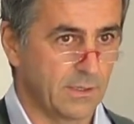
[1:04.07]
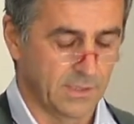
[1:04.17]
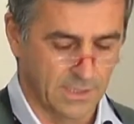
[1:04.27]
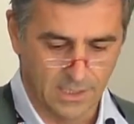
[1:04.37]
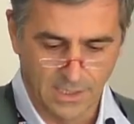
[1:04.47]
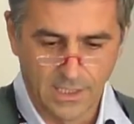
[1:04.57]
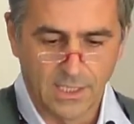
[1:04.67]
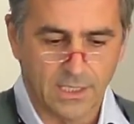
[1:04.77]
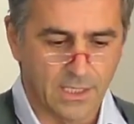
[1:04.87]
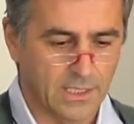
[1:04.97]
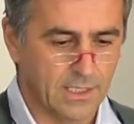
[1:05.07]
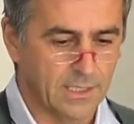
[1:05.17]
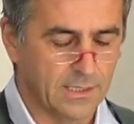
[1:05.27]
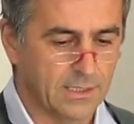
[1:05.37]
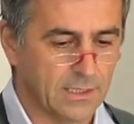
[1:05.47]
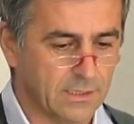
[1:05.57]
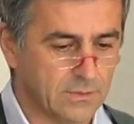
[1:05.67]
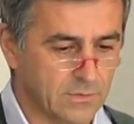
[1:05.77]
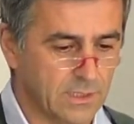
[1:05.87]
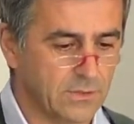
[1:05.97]
Okay. There are
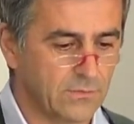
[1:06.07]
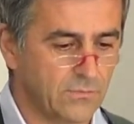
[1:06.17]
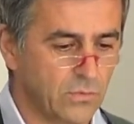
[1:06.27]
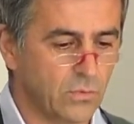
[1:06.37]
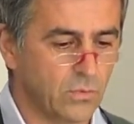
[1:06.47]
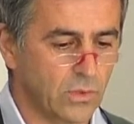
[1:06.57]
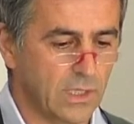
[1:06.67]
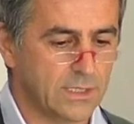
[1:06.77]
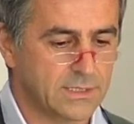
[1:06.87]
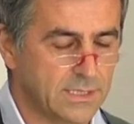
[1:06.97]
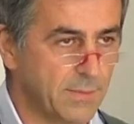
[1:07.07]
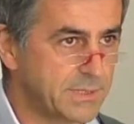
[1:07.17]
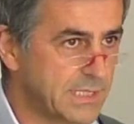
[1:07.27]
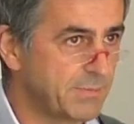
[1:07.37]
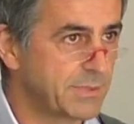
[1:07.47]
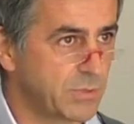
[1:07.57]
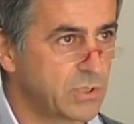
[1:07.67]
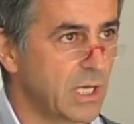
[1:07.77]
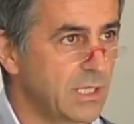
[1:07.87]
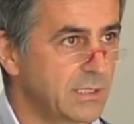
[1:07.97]
quite a few
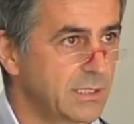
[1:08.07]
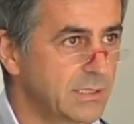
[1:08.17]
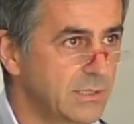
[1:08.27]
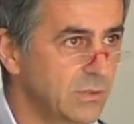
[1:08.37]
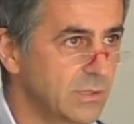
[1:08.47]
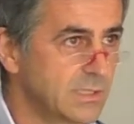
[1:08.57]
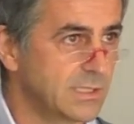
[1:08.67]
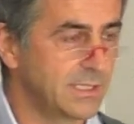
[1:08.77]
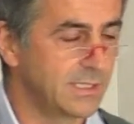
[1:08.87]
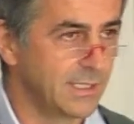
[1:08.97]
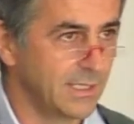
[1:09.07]
sub-specialities, and you'll see